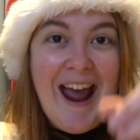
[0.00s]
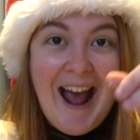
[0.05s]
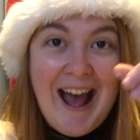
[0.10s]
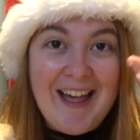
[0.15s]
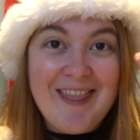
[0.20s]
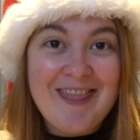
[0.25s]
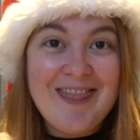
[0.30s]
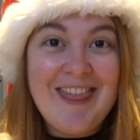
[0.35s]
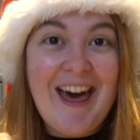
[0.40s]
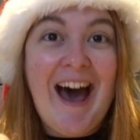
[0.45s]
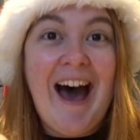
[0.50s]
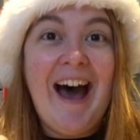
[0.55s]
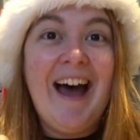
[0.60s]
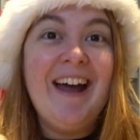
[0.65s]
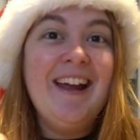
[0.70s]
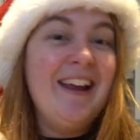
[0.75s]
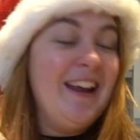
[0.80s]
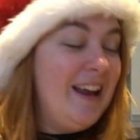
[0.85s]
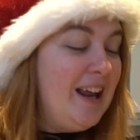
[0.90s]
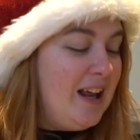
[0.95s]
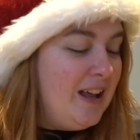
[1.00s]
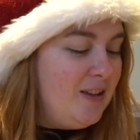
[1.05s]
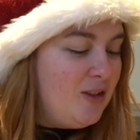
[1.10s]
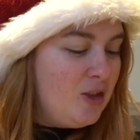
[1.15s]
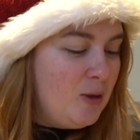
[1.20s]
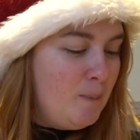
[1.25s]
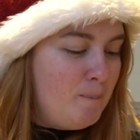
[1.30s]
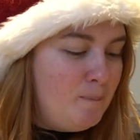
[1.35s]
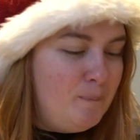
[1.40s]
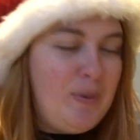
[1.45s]
And that is
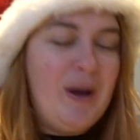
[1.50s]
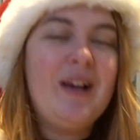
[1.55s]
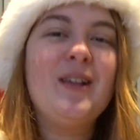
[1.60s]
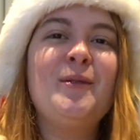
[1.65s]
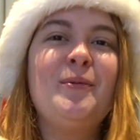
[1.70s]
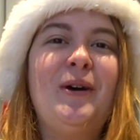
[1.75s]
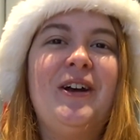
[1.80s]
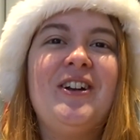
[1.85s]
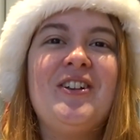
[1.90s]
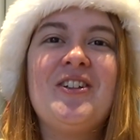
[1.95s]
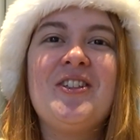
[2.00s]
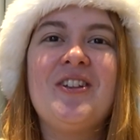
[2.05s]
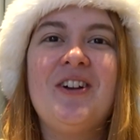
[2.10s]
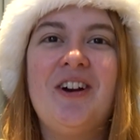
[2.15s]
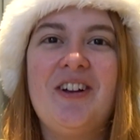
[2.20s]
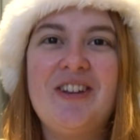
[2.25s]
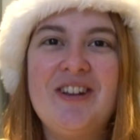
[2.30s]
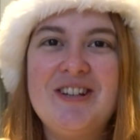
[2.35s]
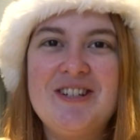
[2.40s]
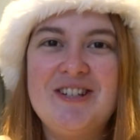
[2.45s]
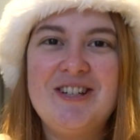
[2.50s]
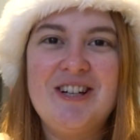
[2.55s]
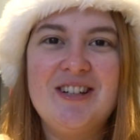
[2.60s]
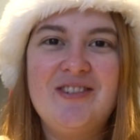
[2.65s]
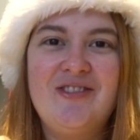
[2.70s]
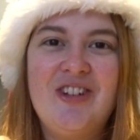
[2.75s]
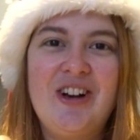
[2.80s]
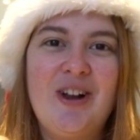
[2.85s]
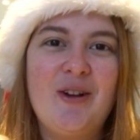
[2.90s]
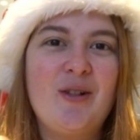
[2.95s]
the best way to start this year's
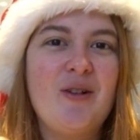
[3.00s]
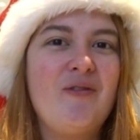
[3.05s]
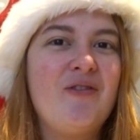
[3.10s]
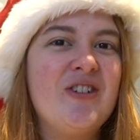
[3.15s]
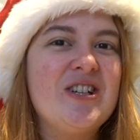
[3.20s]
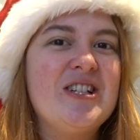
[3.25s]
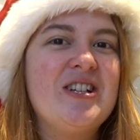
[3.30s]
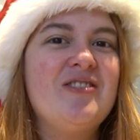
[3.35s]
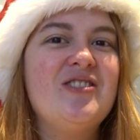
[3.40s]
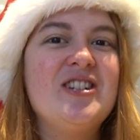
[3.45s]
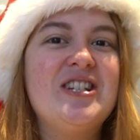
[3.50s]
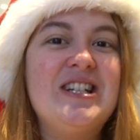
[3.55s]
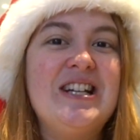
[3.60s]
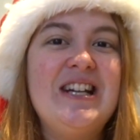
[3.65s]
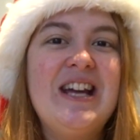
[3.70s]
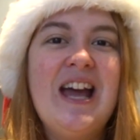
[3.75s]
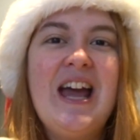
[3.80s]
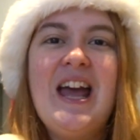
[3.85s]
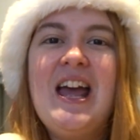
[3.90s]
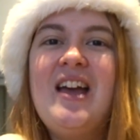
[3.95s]
videos of Festivity,